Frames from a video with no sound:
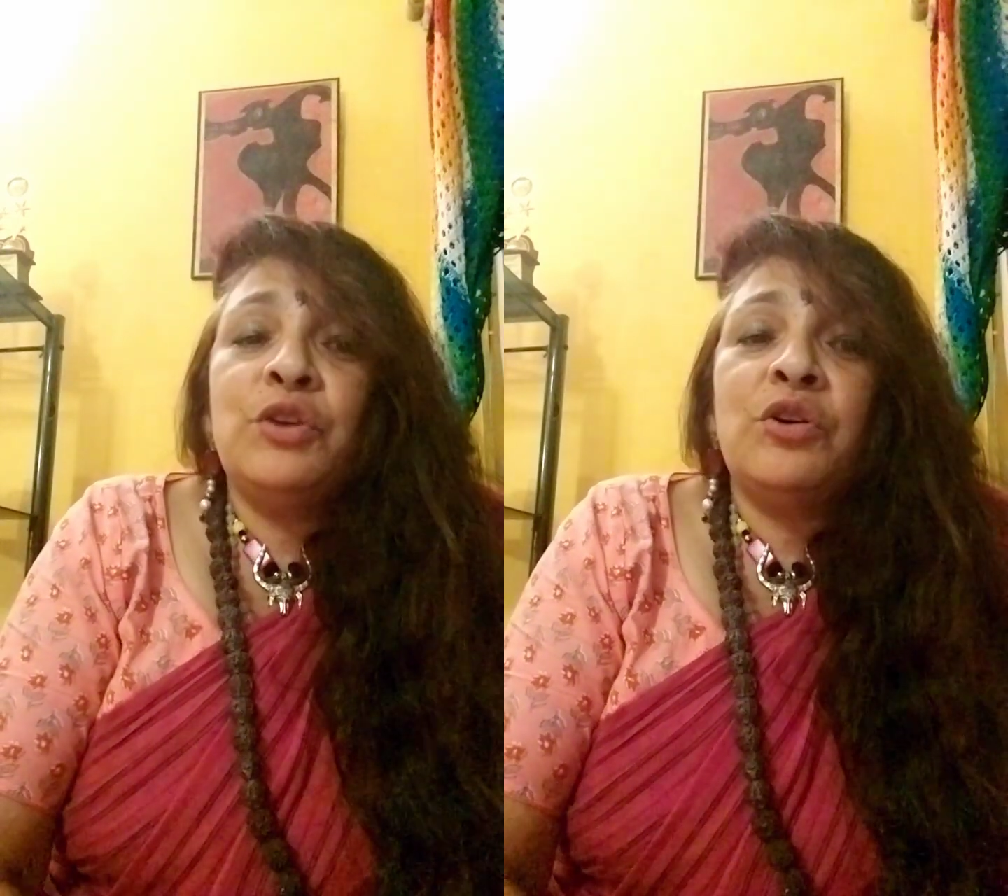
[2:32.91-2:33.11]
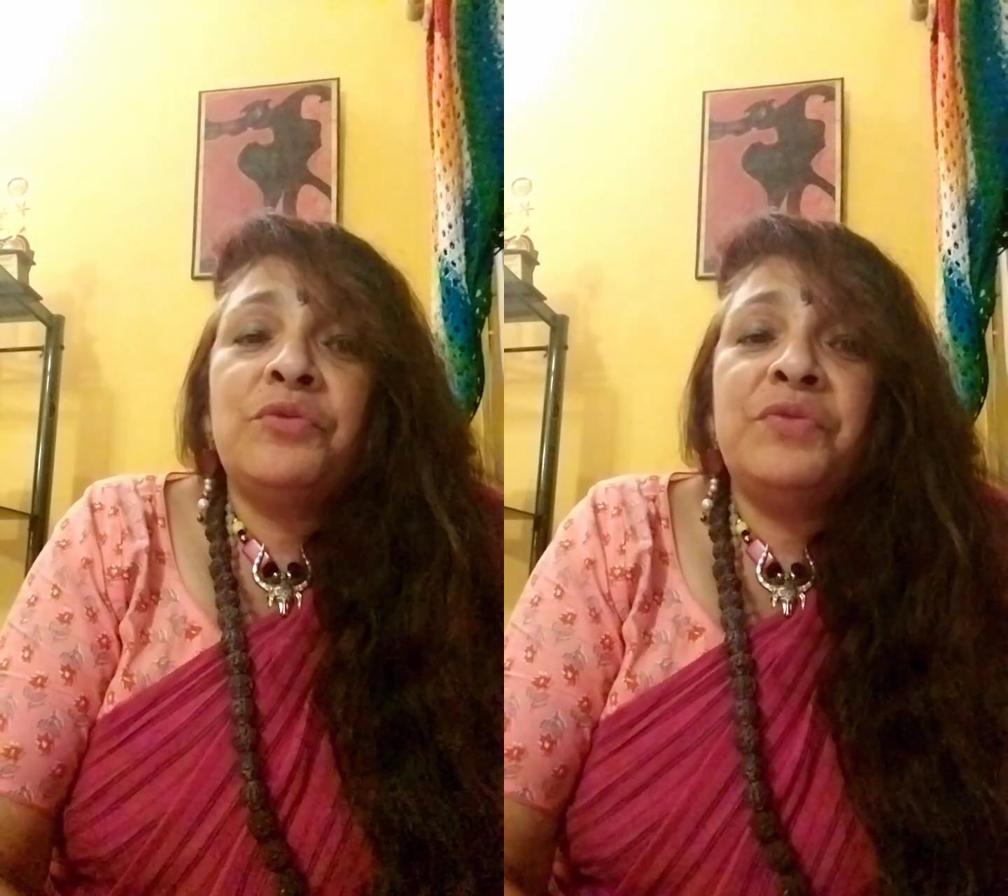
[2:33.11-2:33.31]

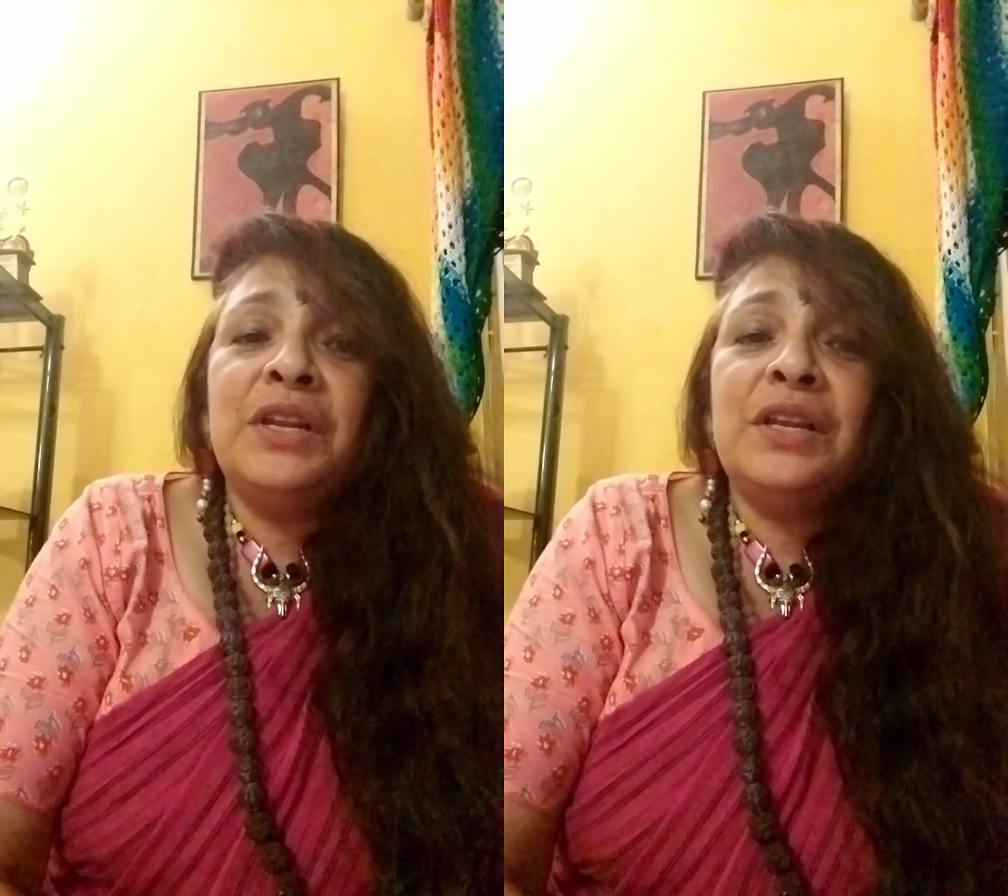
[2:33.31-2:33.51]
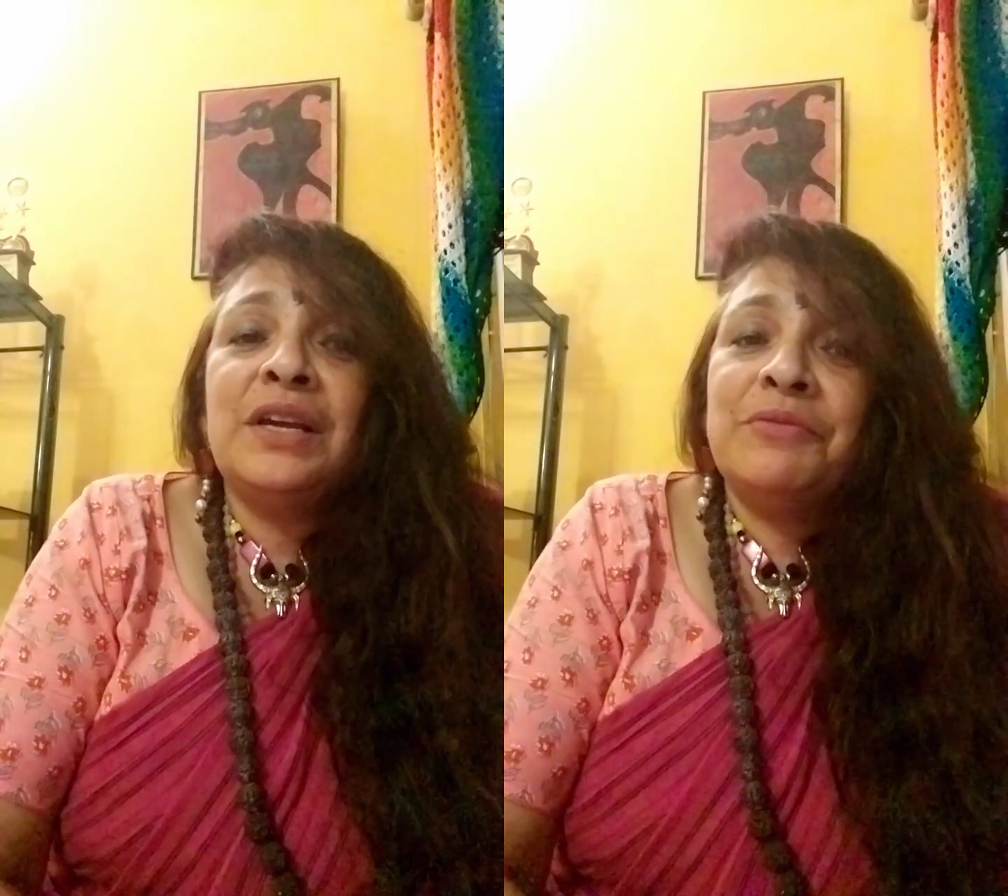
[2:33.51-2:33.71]
not
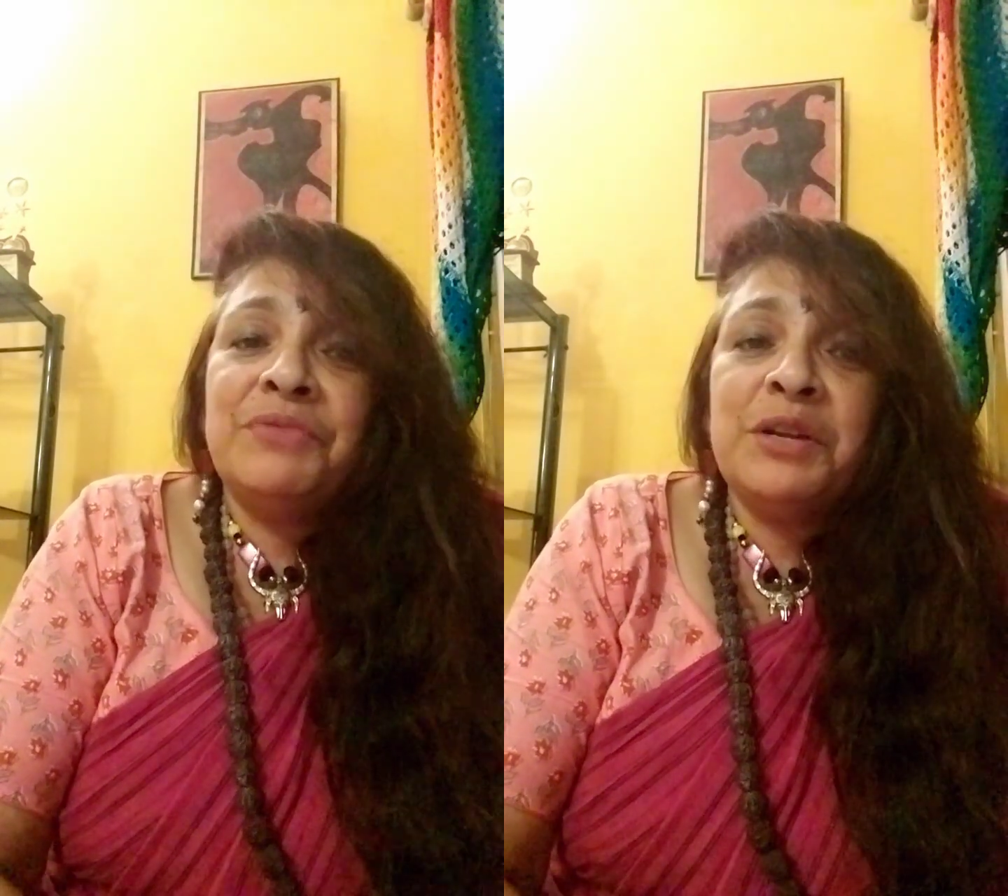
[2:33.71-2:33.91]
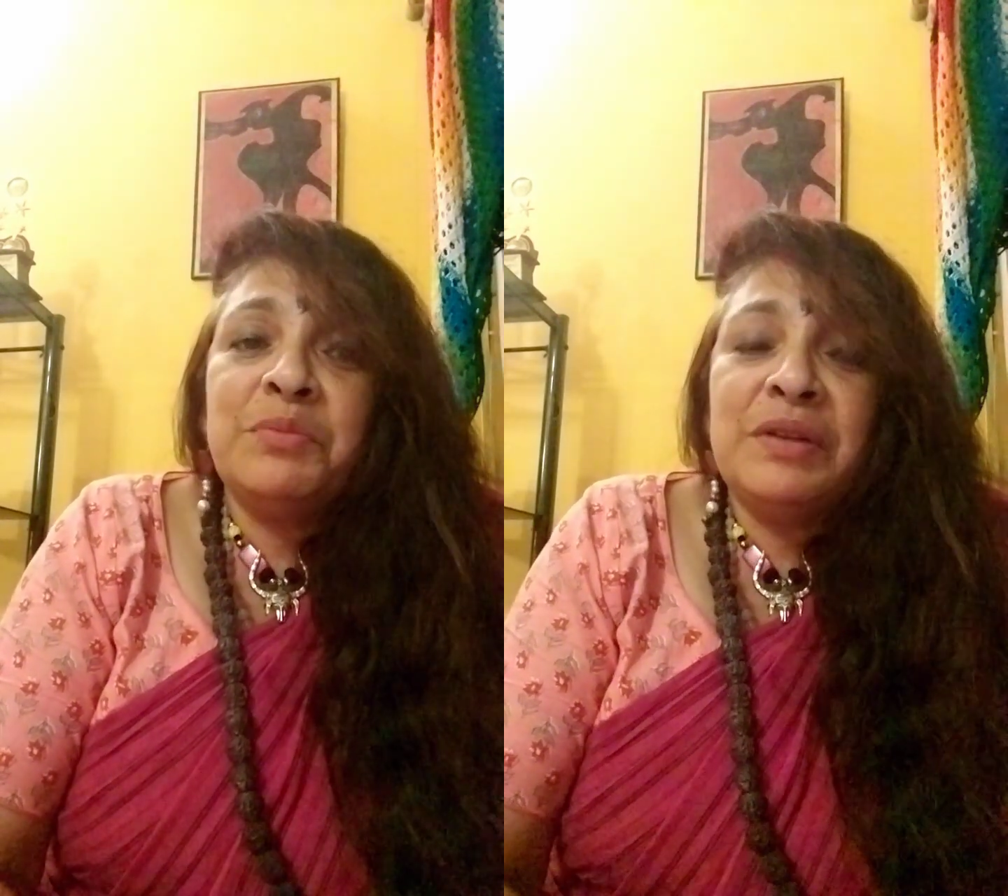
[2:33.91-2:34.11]
feel
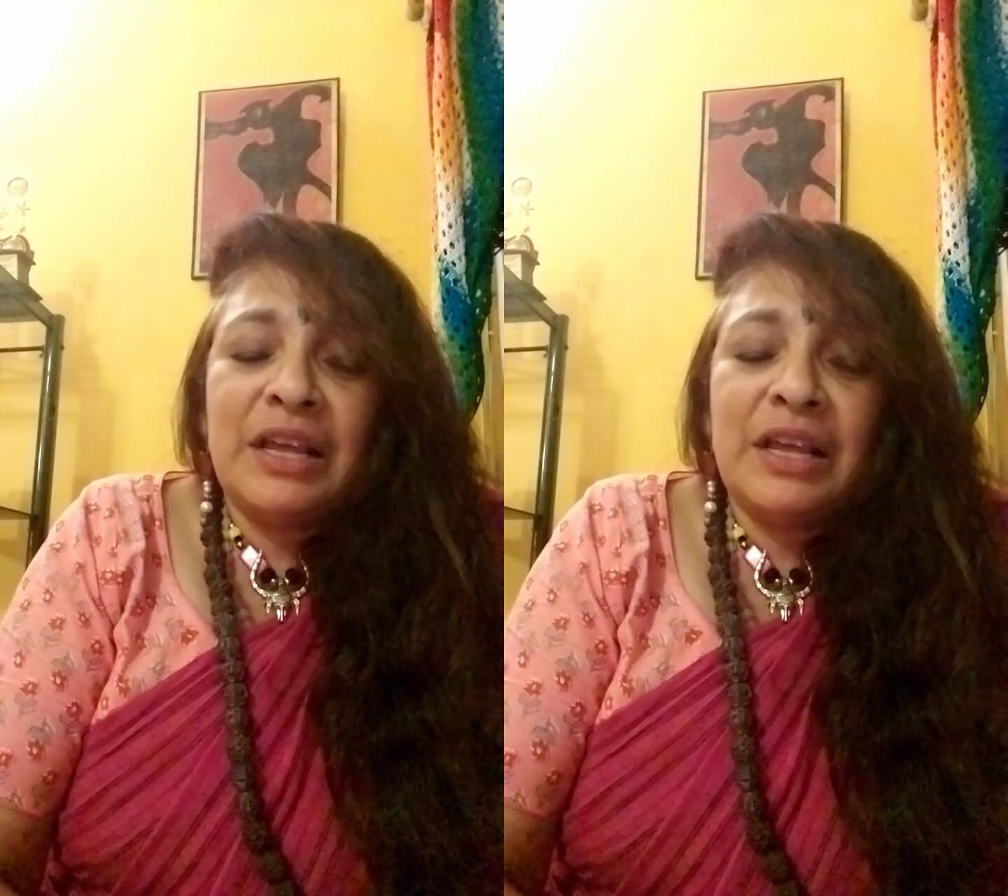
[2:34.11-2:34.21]
comfortable,